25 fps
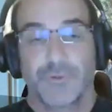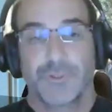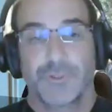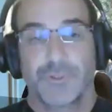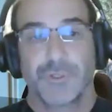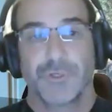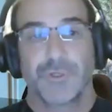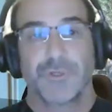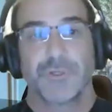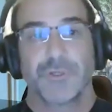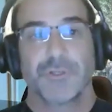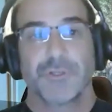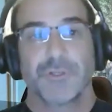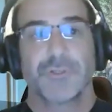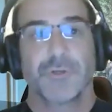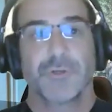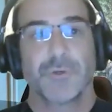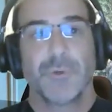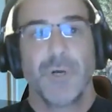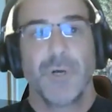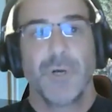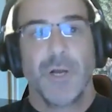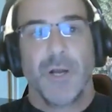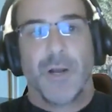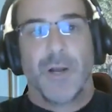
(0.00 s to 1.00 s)
for sure.
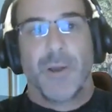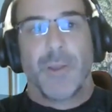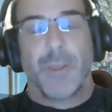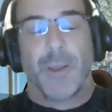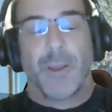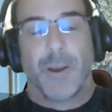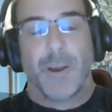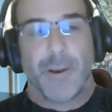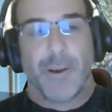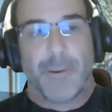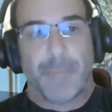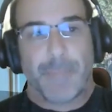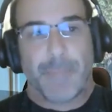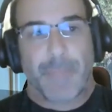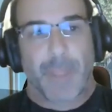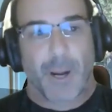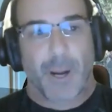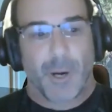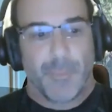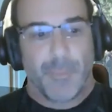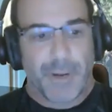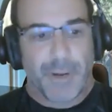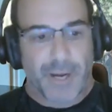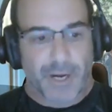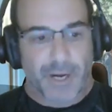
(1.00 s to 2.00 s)
So
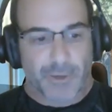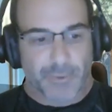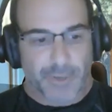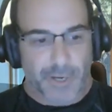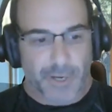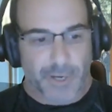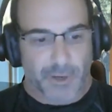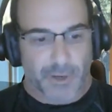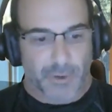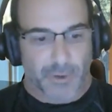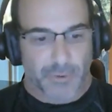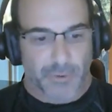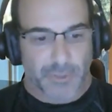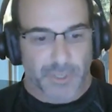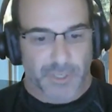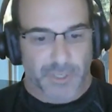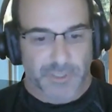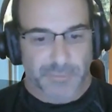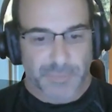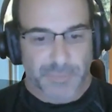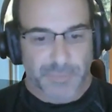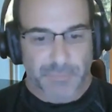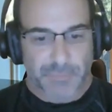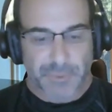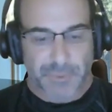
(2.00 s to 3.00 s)
our background
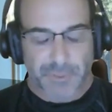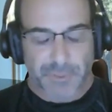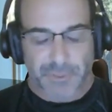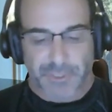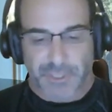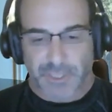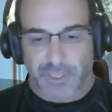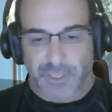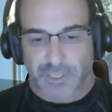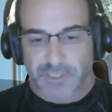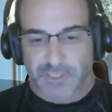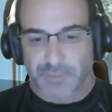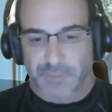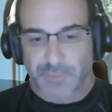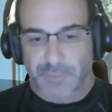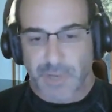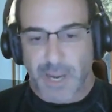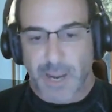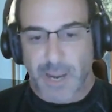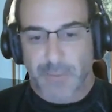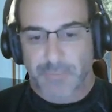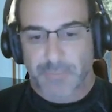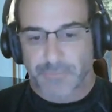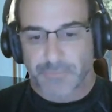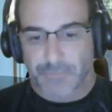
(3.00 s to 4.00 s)
has been building custom
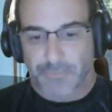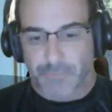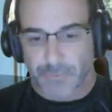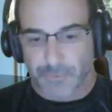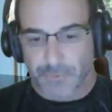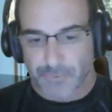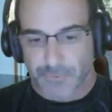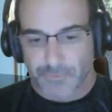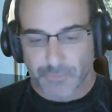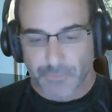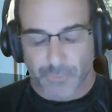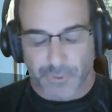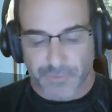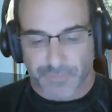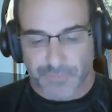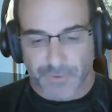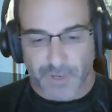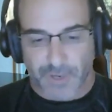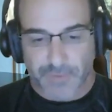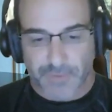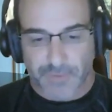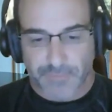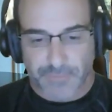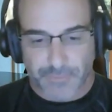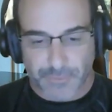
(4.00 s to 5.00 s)
apps for
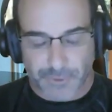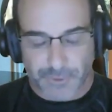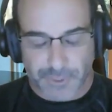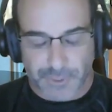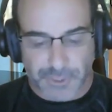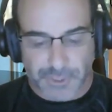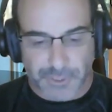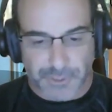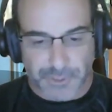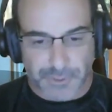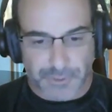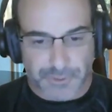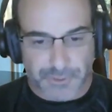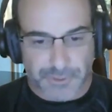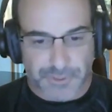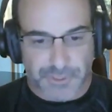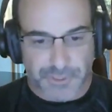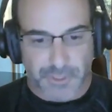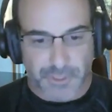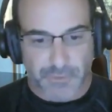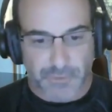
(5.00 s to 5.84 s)
25, 30 years.